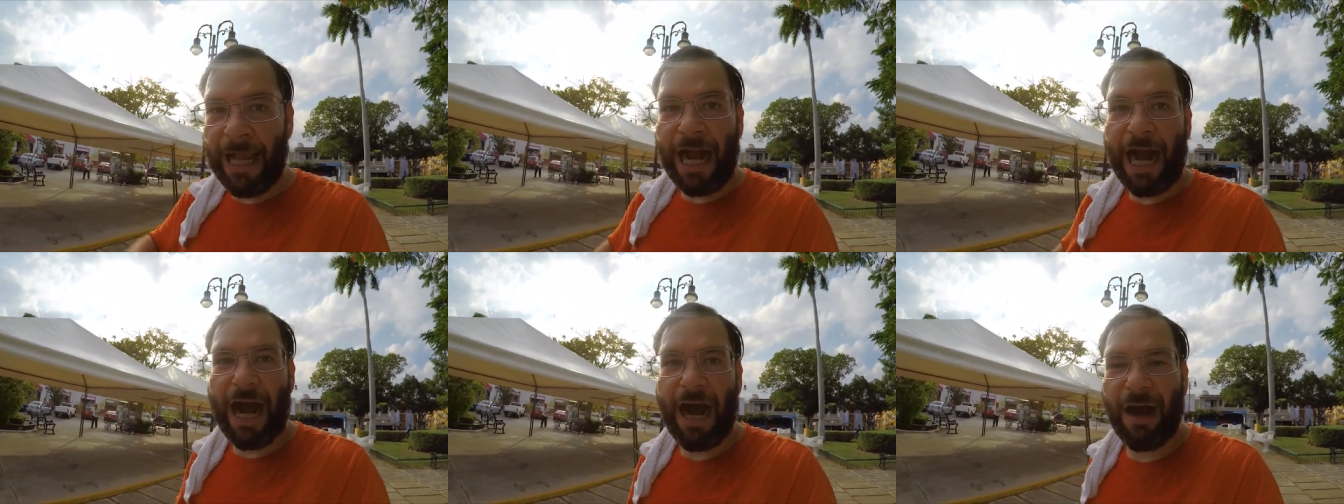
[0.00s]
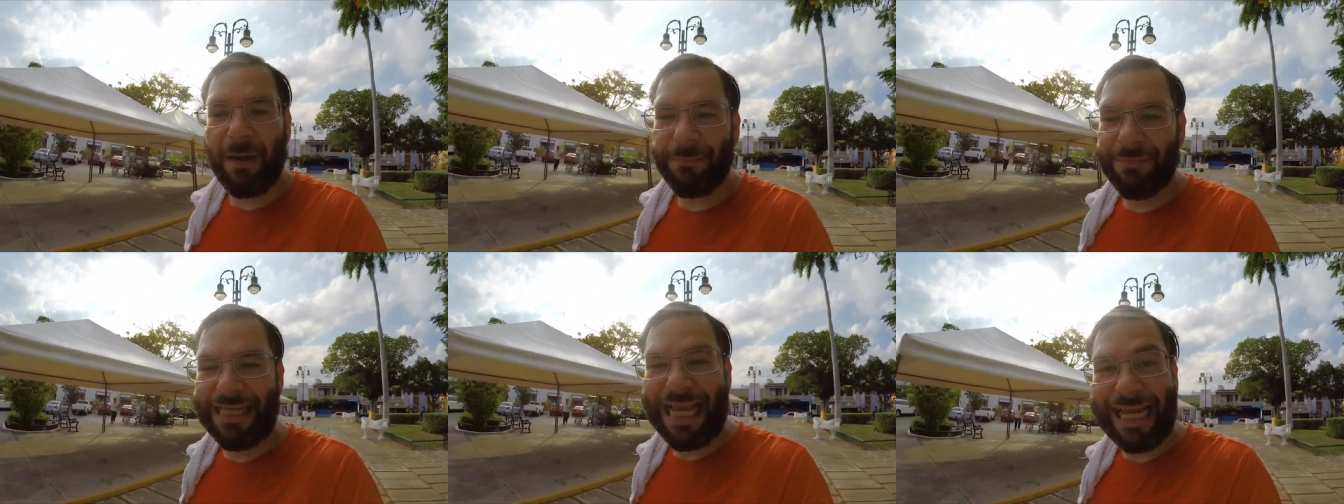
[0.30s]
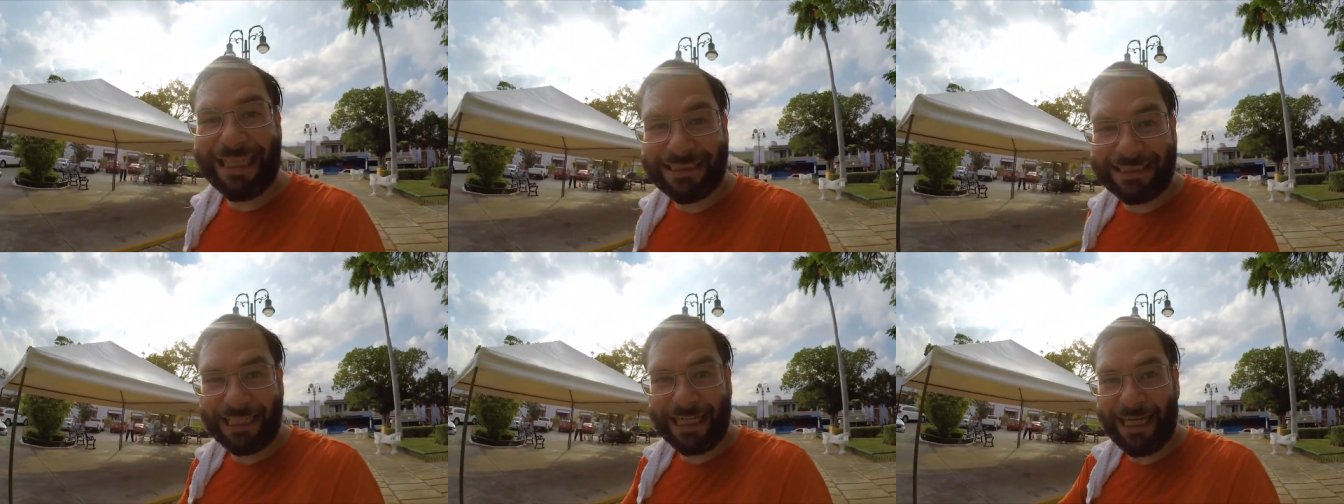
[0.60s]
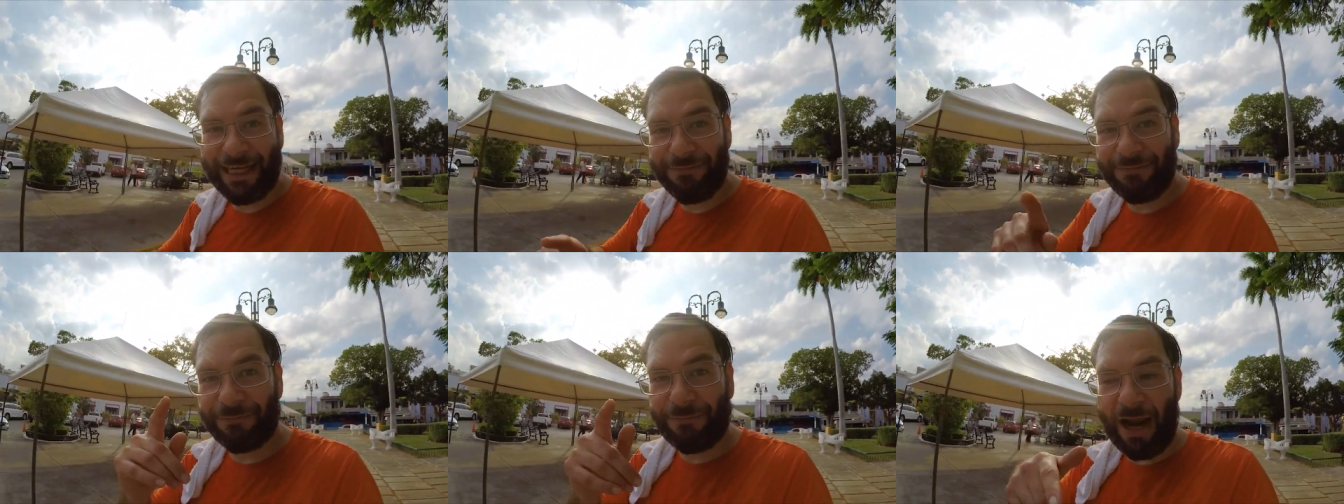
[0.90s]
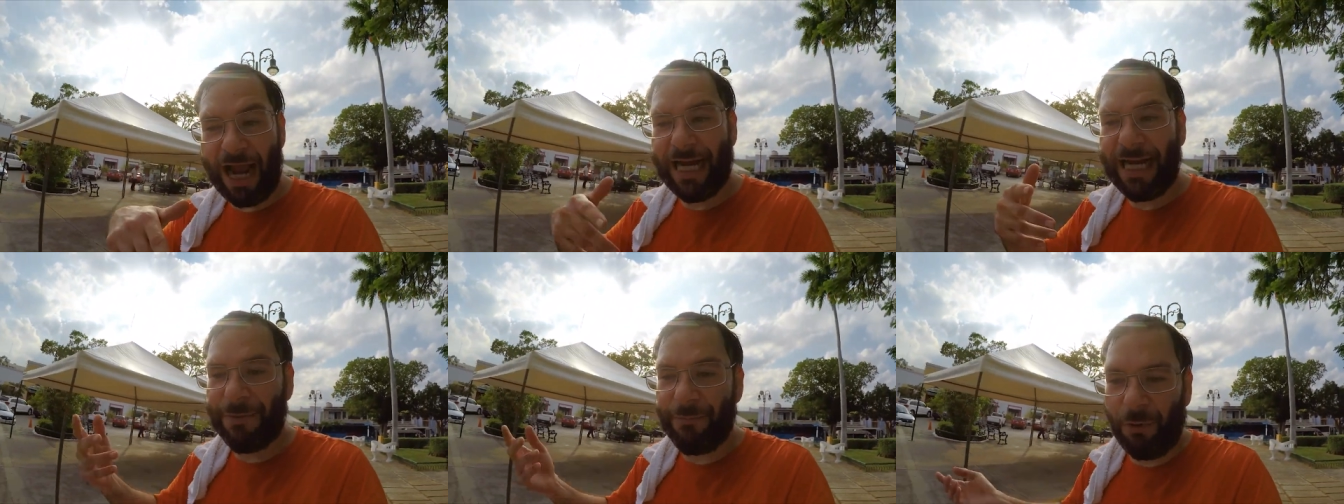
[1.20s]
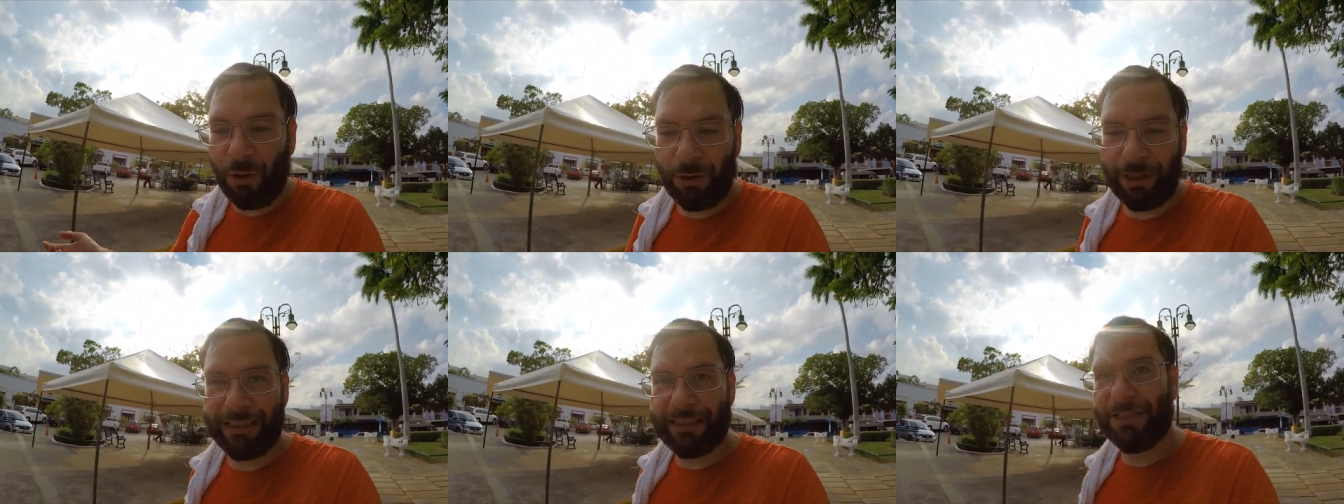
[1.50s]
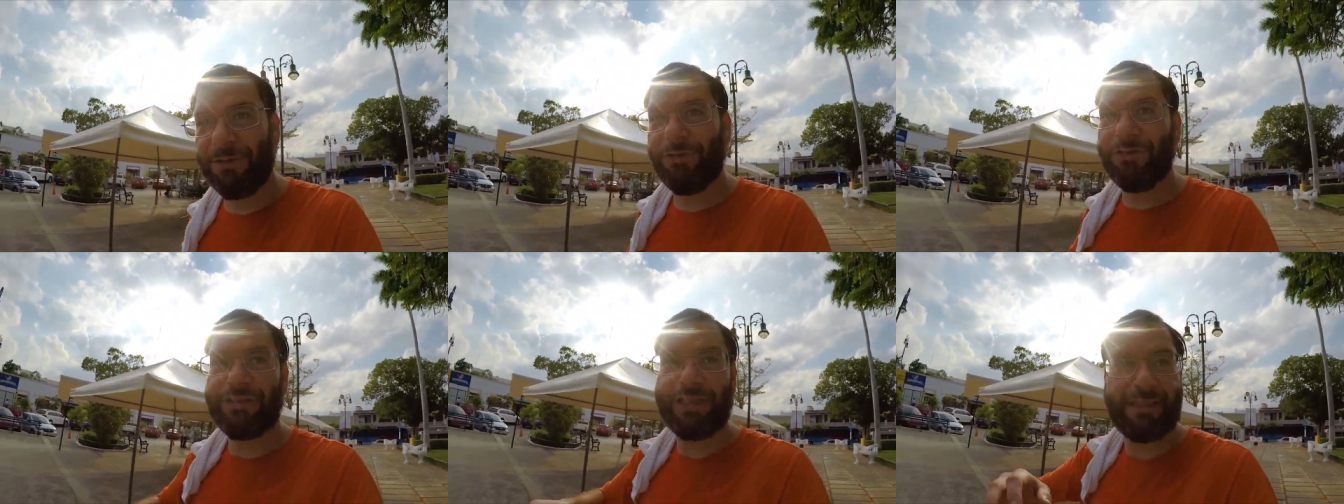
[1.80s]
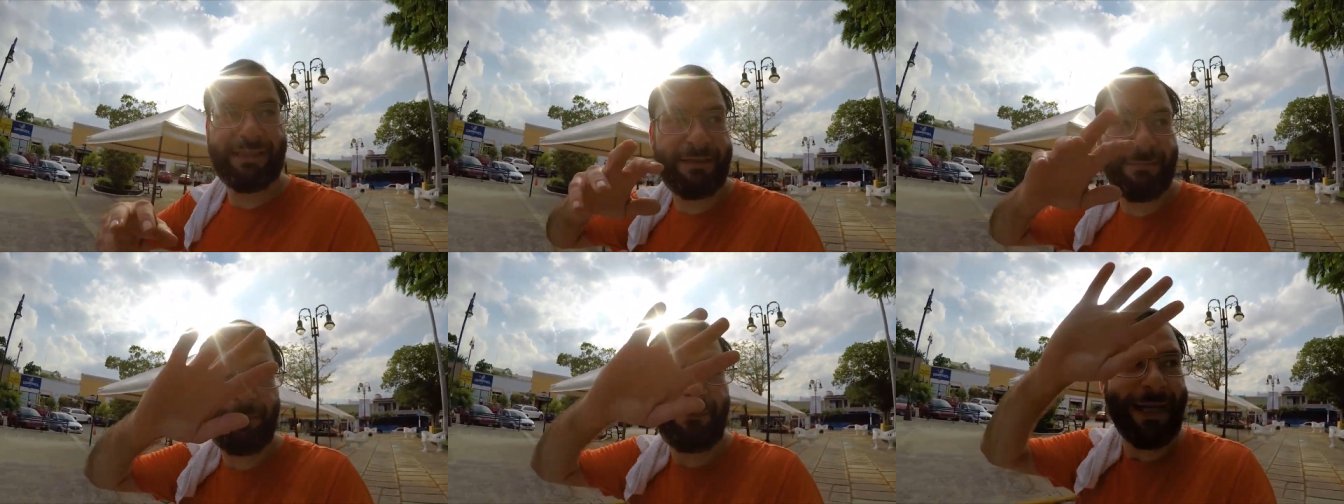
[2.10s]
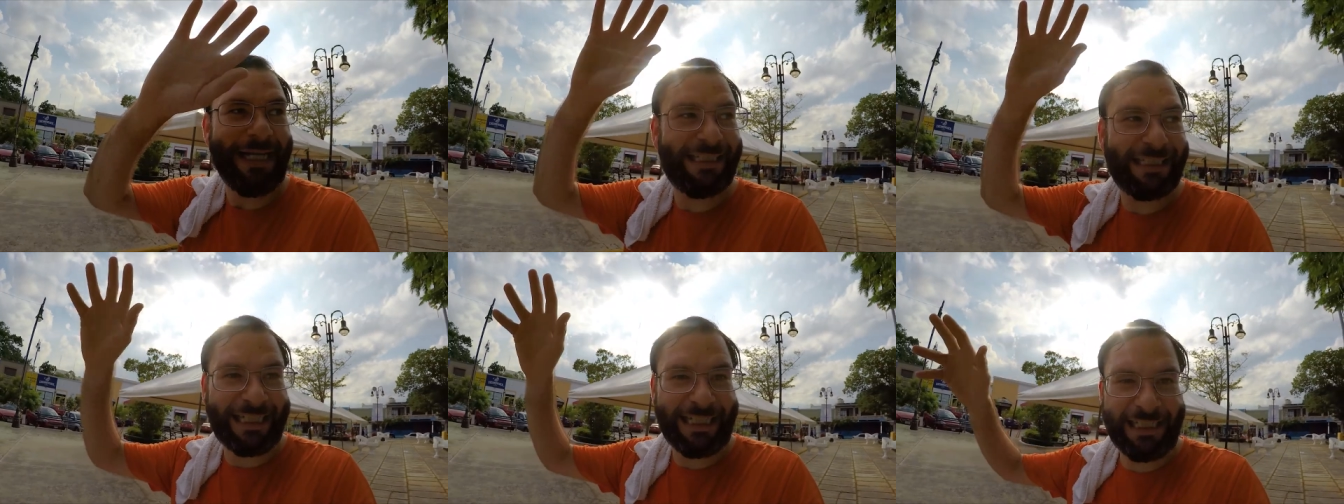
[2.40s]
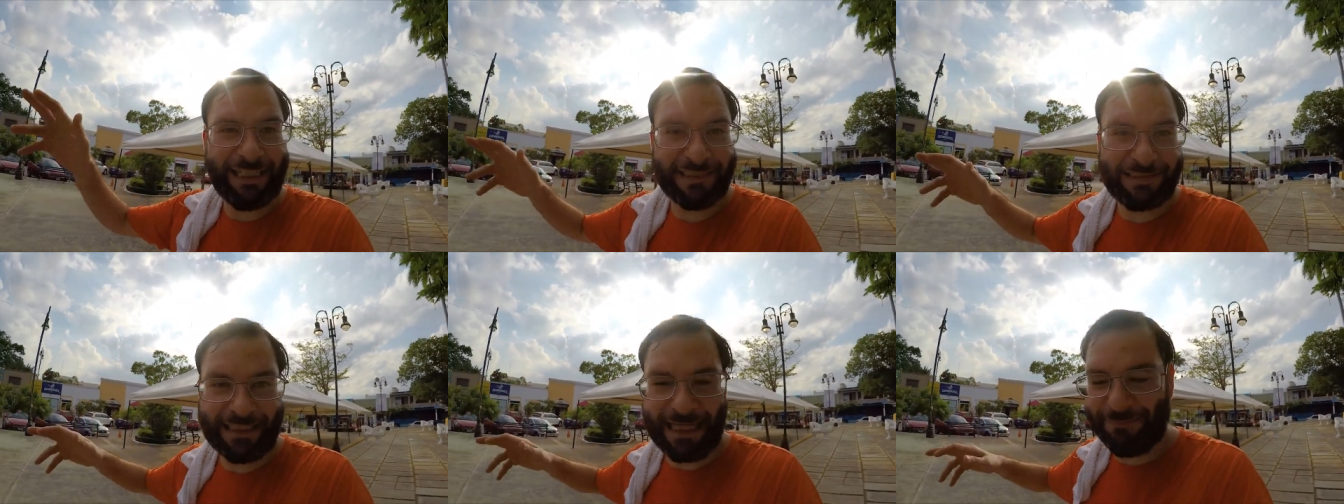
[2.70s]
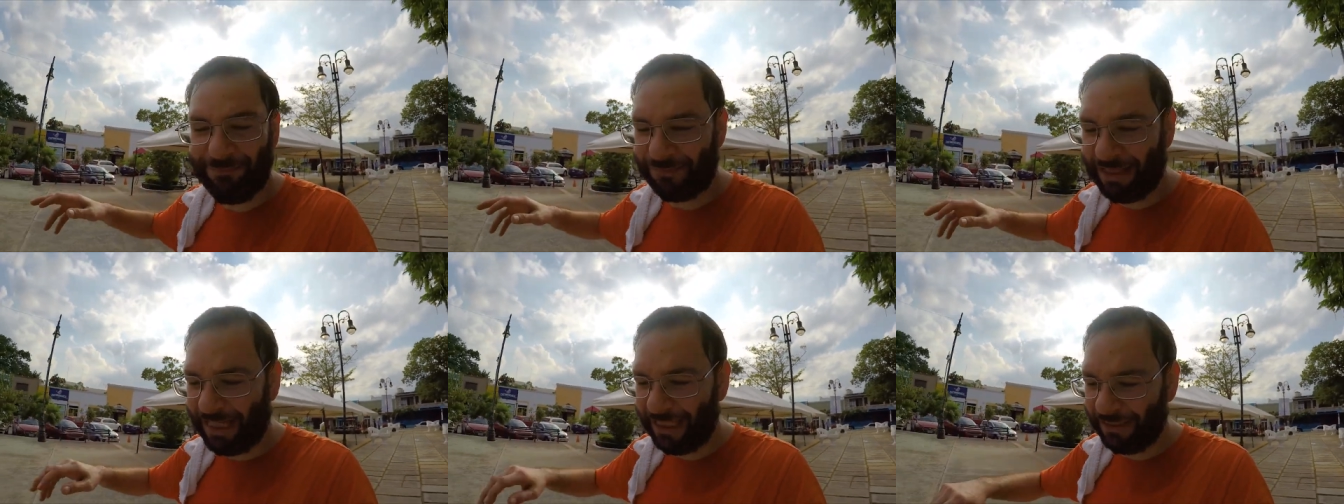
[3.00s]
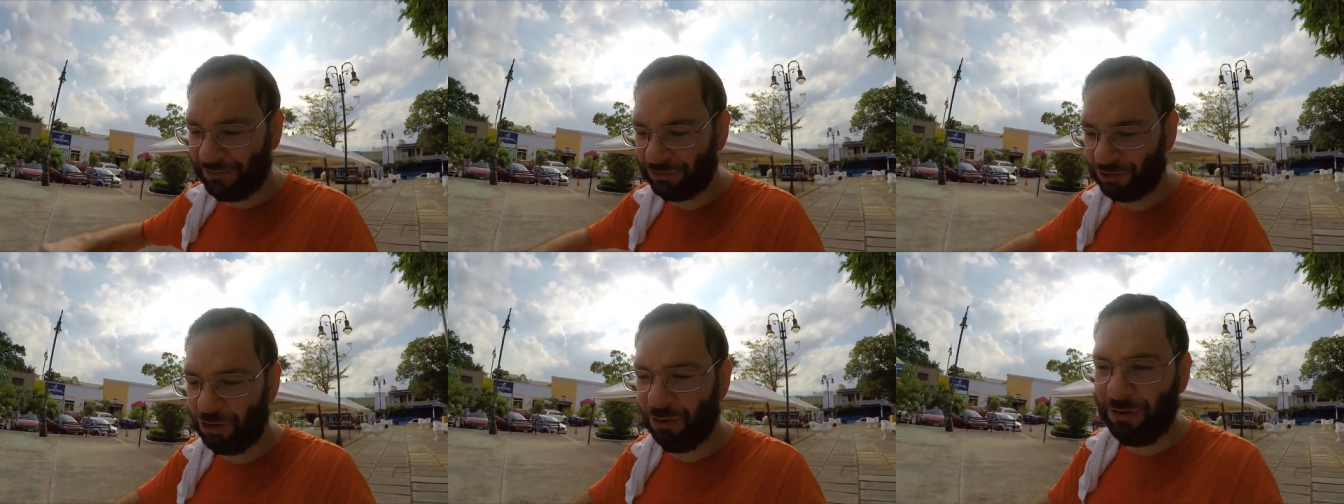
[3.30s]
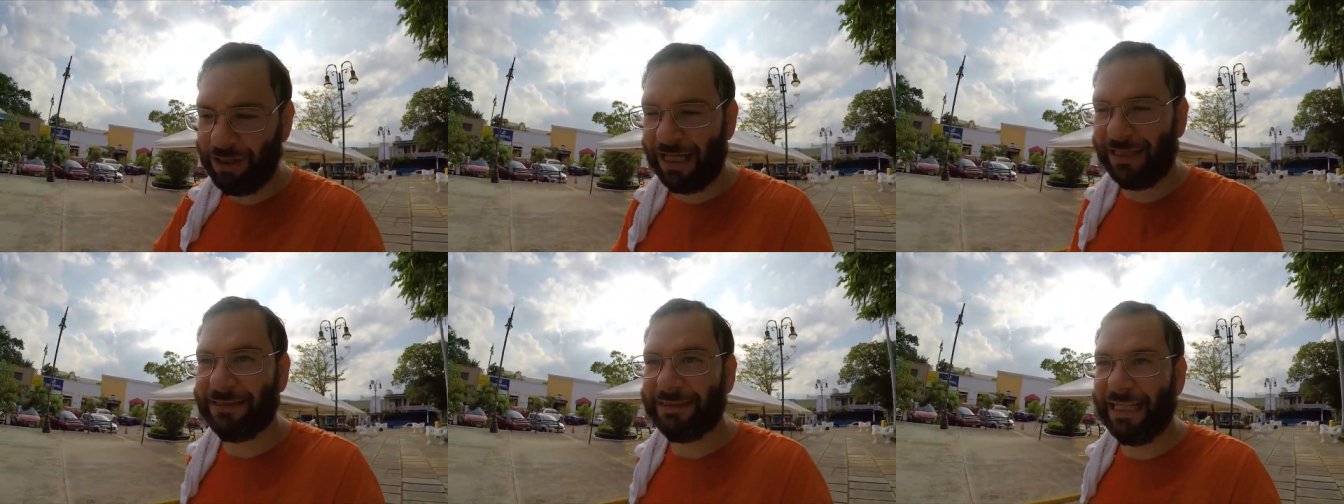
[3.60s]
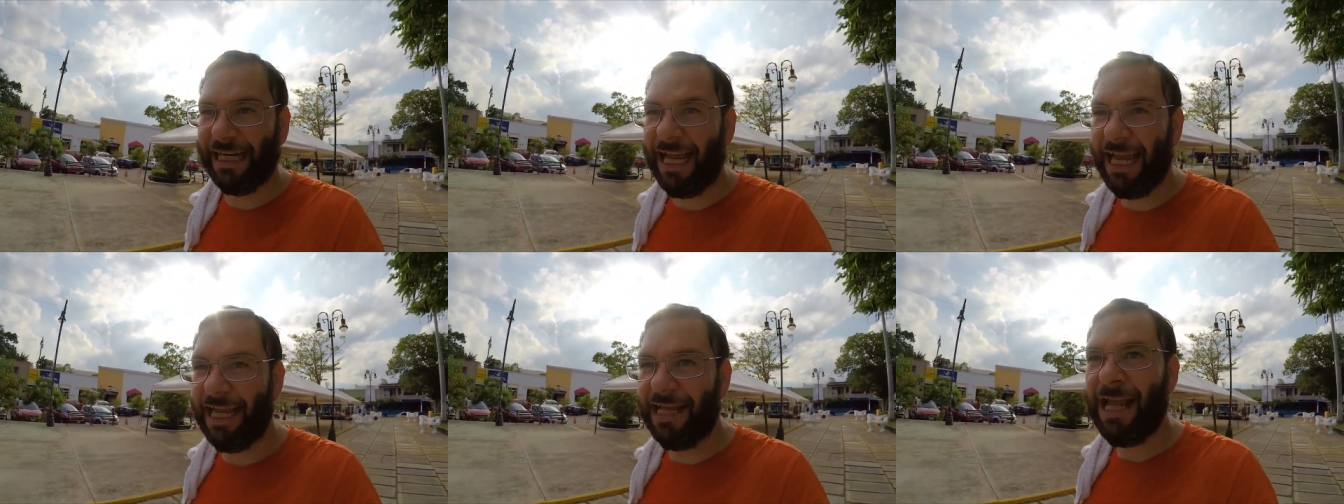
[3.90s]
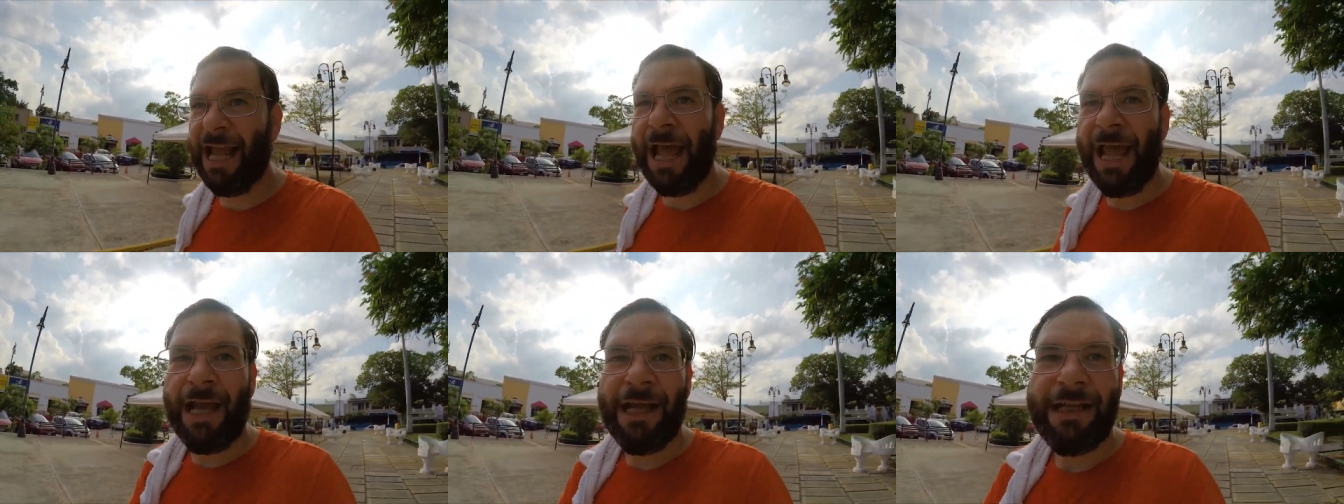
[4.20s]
Um, yesterday, Friday morning, there was a, basically the same thing is going on today.